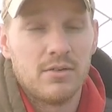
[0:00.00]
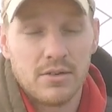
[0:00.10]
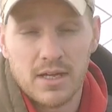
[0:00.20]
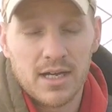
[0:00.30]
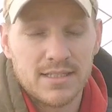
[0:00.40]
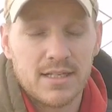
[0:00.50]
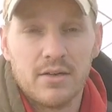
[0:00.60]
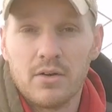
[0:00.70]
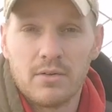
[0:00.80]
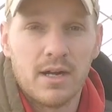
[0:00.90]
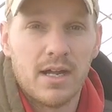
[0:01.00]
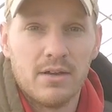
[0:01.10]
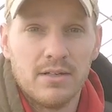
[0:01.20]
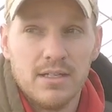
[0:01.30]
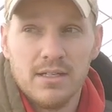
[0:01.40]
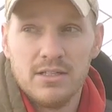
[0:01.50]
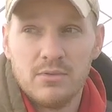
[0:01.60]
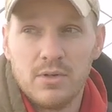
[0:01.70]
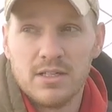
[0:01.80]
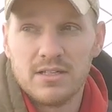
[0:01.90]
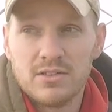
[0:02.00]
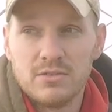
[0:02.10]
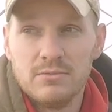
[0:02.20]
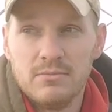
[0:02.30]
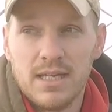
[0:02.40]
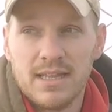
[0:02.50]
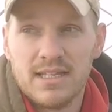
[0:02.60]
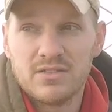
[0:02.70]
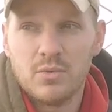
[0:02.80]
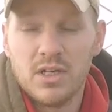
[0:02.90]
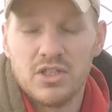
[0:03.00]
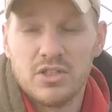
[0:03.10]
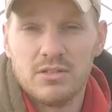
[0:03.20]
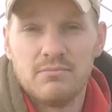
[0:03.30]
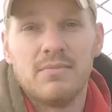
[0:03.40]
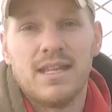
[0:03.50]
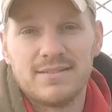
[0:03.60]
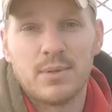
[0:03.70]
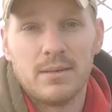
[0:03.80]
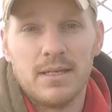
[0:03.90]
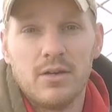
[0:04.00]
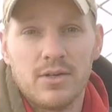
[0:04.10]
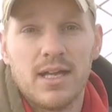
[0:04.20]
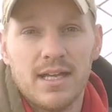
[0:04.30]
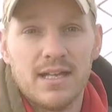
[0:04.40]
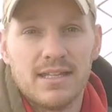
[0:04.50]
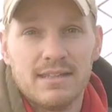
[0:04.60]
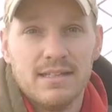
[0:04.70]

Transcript: or the high tunnel around, and you wanted to make that switch, that's probably okay.